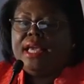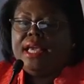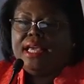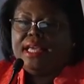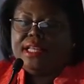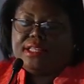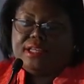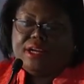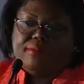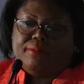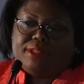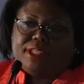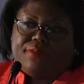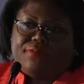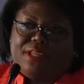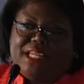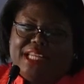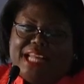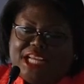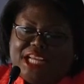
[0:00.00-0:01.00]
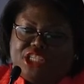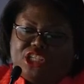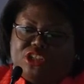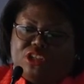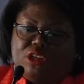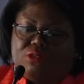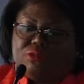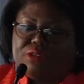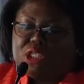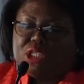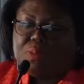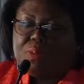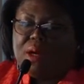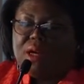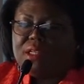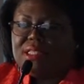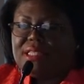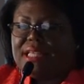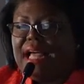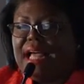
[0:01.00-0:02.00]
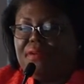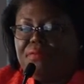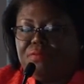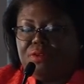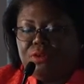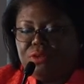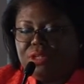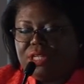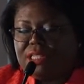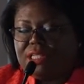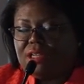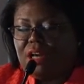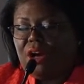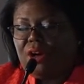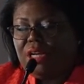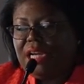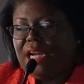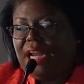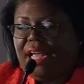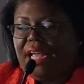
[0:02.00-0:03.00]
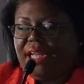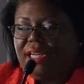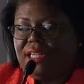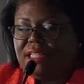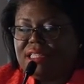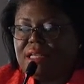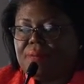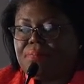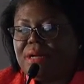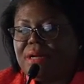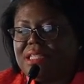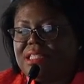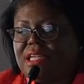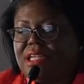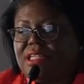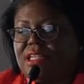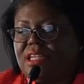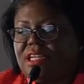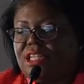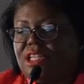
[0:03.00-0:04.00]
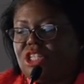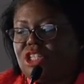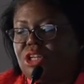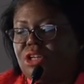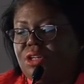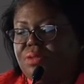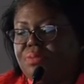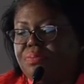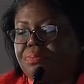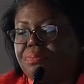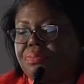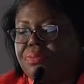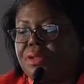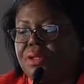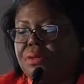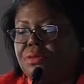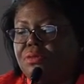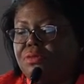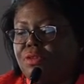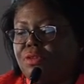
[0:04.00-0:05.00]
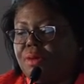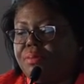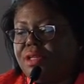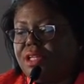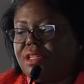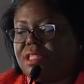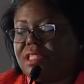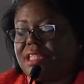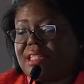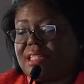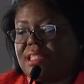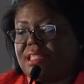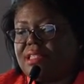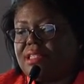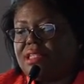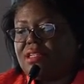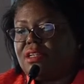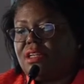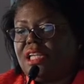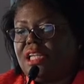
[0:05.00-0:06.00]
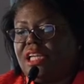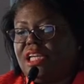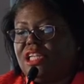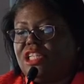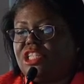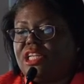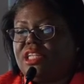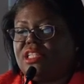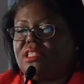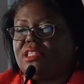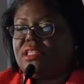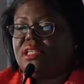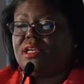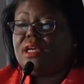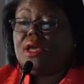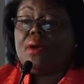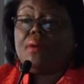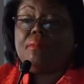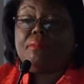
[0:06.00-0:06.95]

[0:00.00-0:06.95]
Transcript: In terms of the national response, I found this online. It's a presentation from your statistical agency.